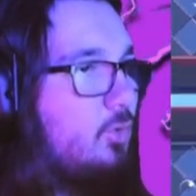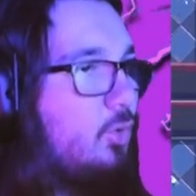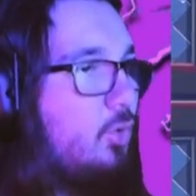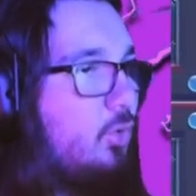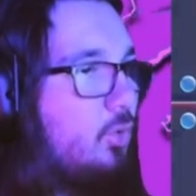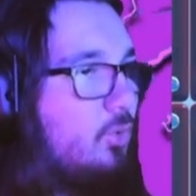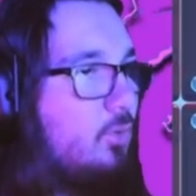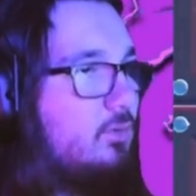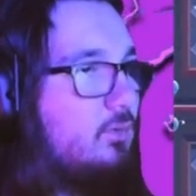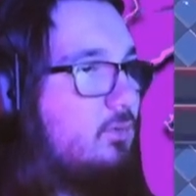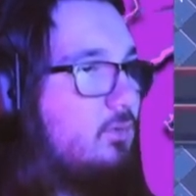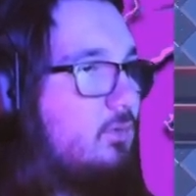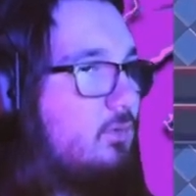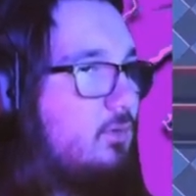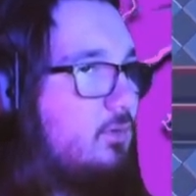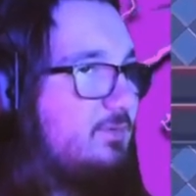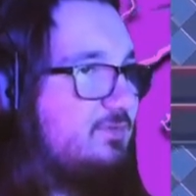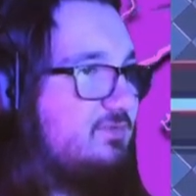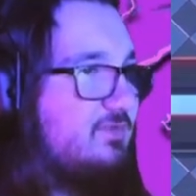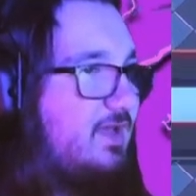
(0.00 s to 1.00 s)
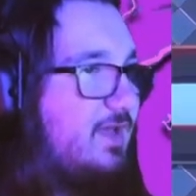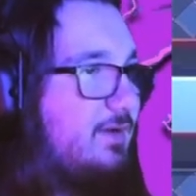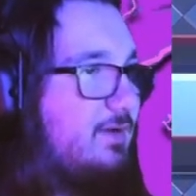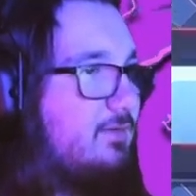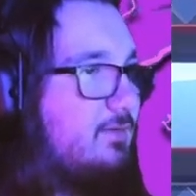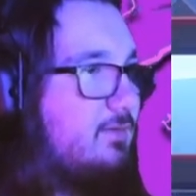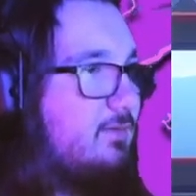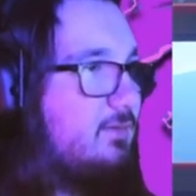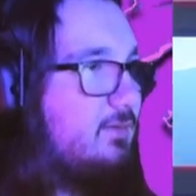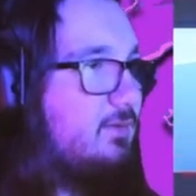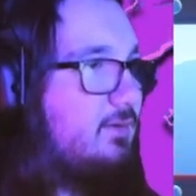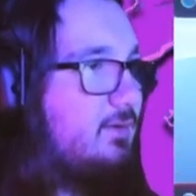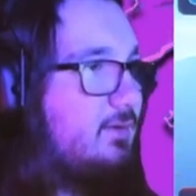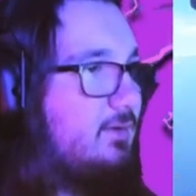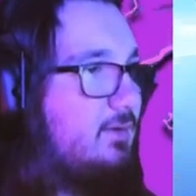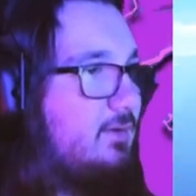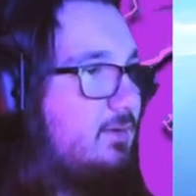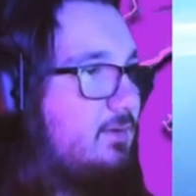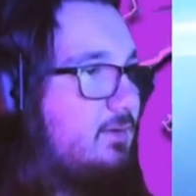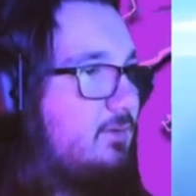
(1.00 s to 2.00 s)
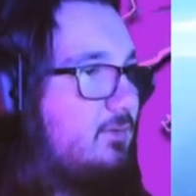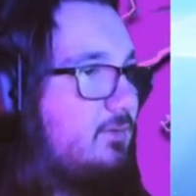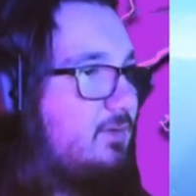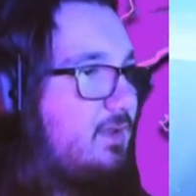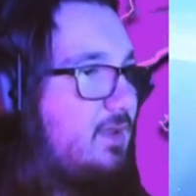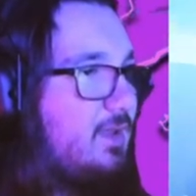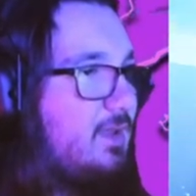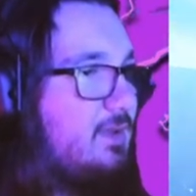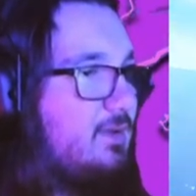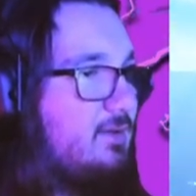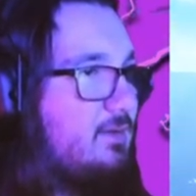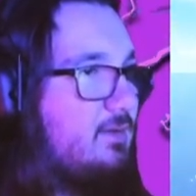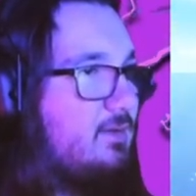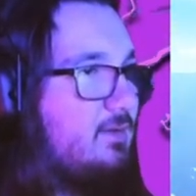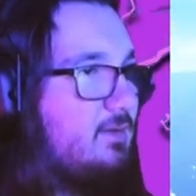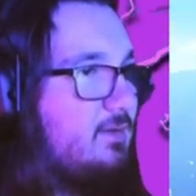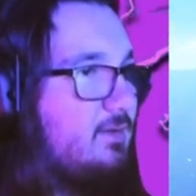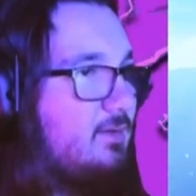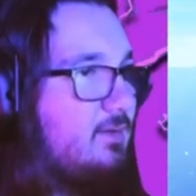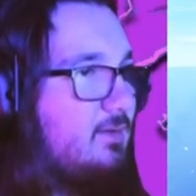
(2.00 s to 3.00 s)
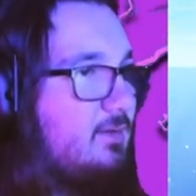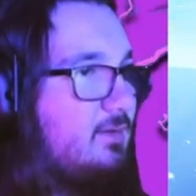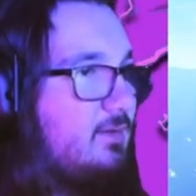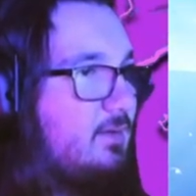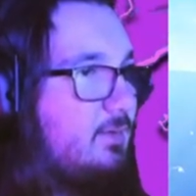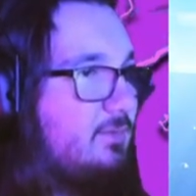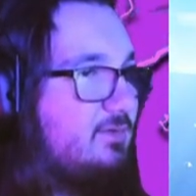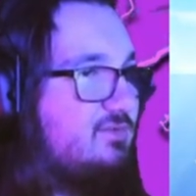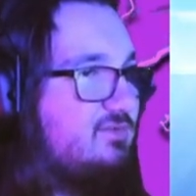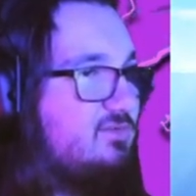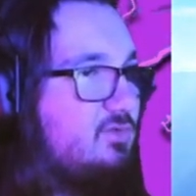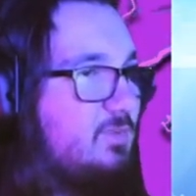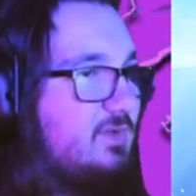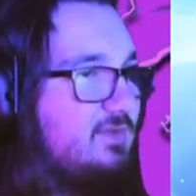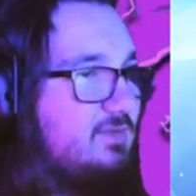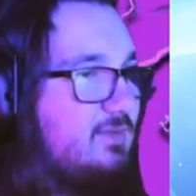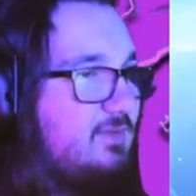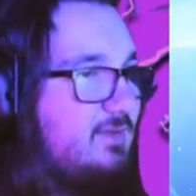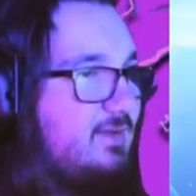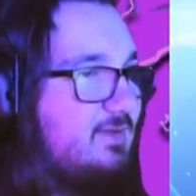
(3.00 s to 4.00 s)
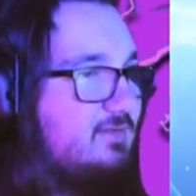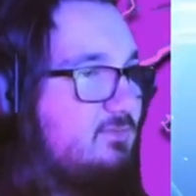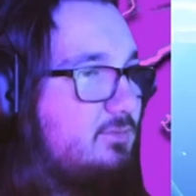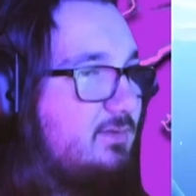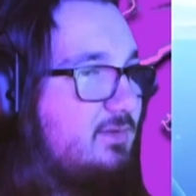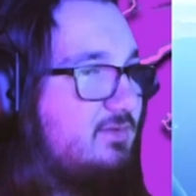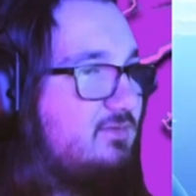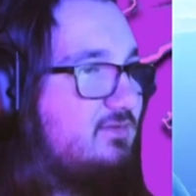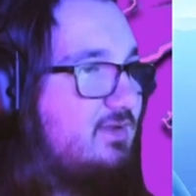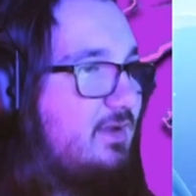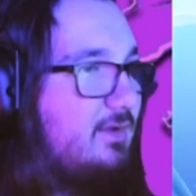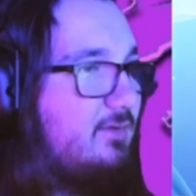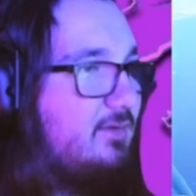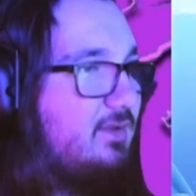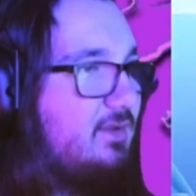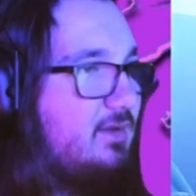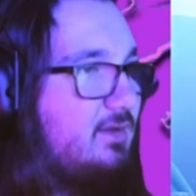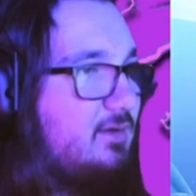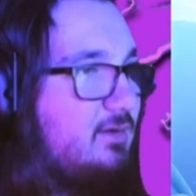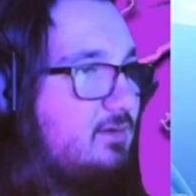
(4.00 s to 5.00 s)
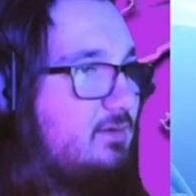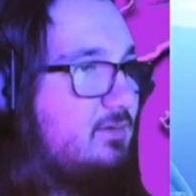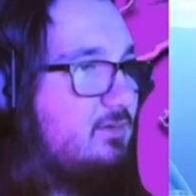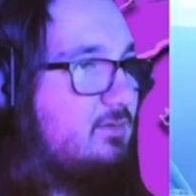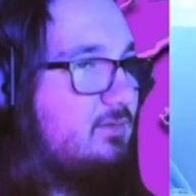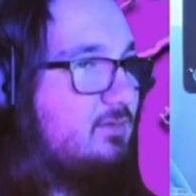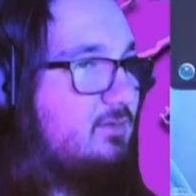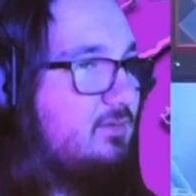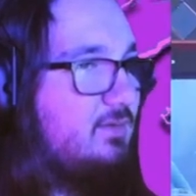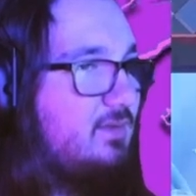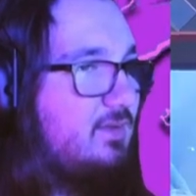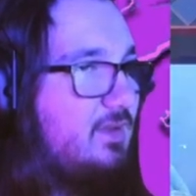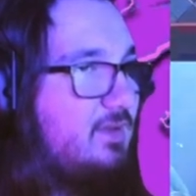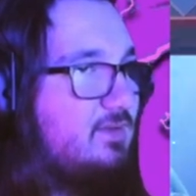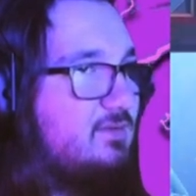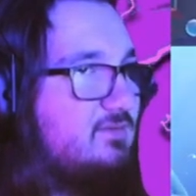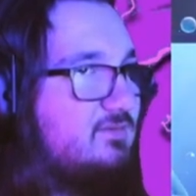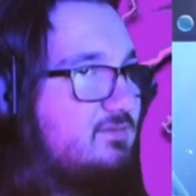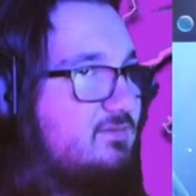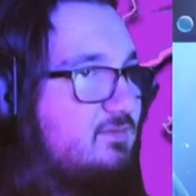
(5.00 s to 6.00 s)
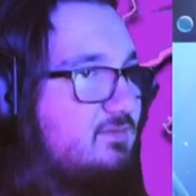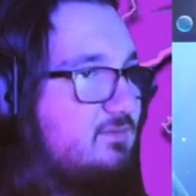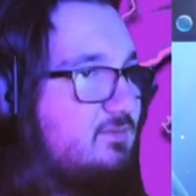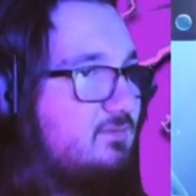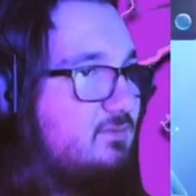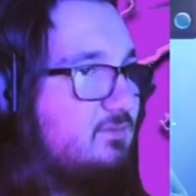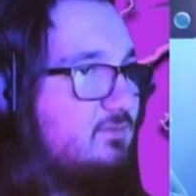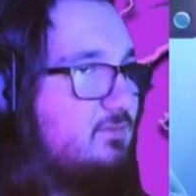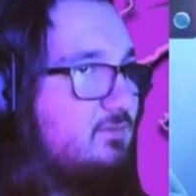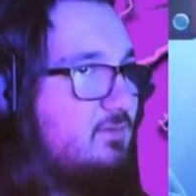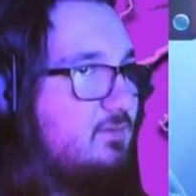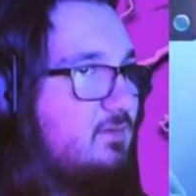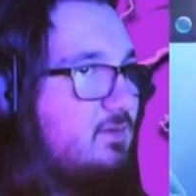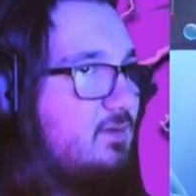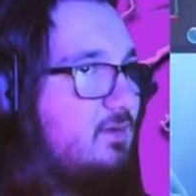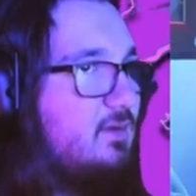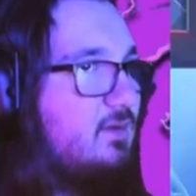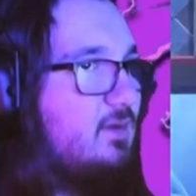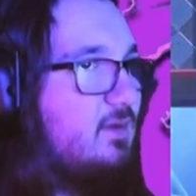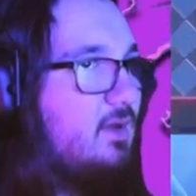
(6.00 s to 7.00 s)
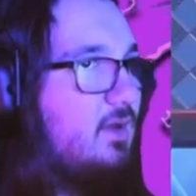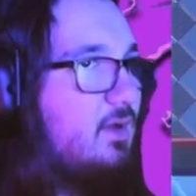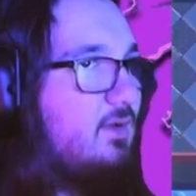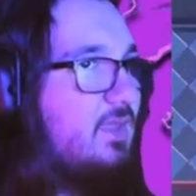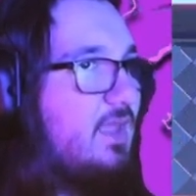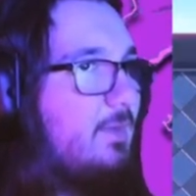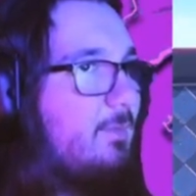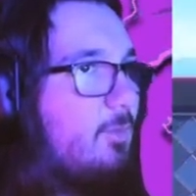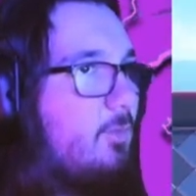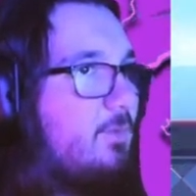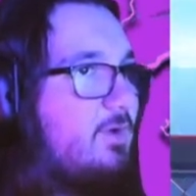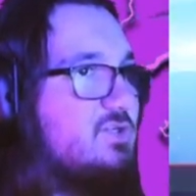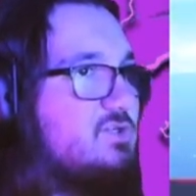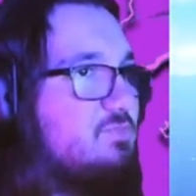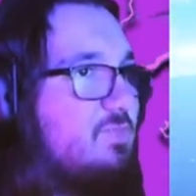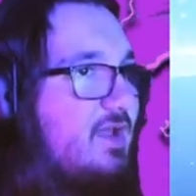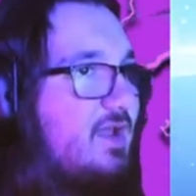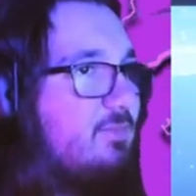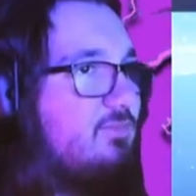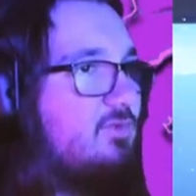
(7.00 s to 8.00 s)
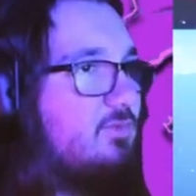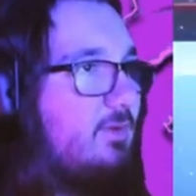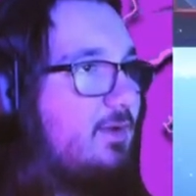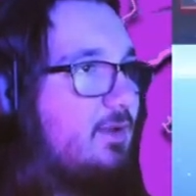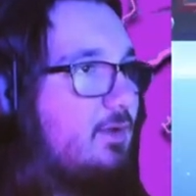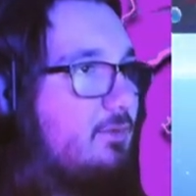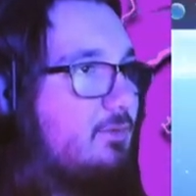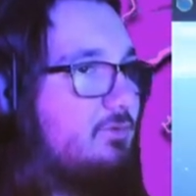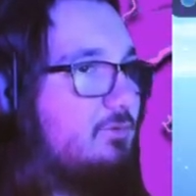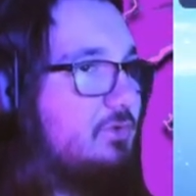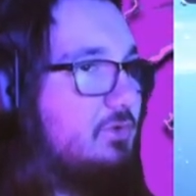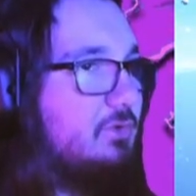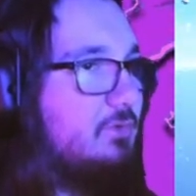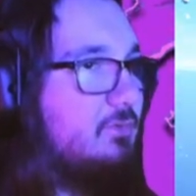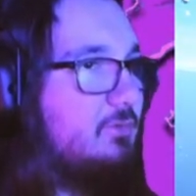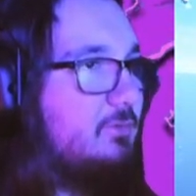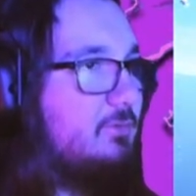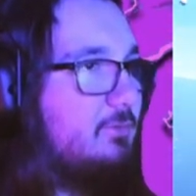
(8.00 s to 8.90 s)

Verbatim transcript: Whew. Almost died. Uh, okay. I'm assuming the last one is down here. Yes. Okay, but which pipe do I go through?